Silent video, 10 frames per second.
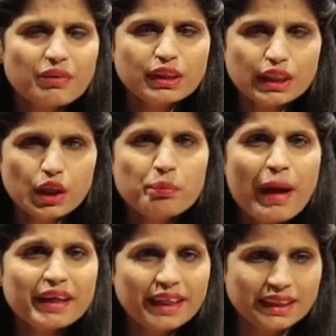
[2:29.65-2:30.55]
I was
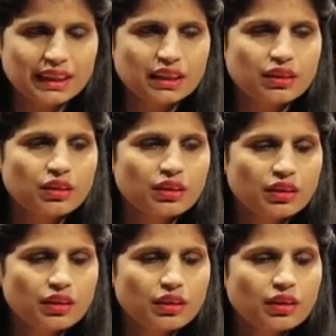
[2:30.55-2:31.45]
embarrassed.
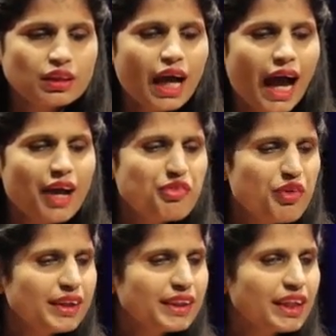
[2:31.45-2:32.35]
I
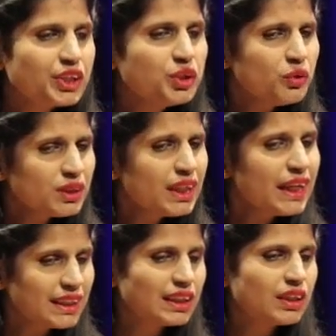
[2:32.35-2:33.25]
felt
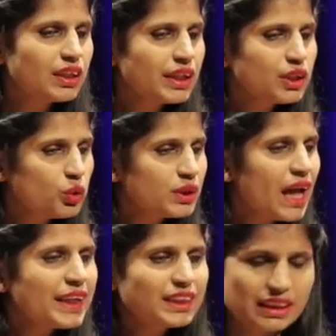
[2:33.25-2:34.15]
useless in
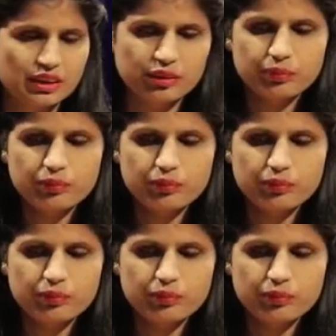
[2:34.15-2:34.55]
society.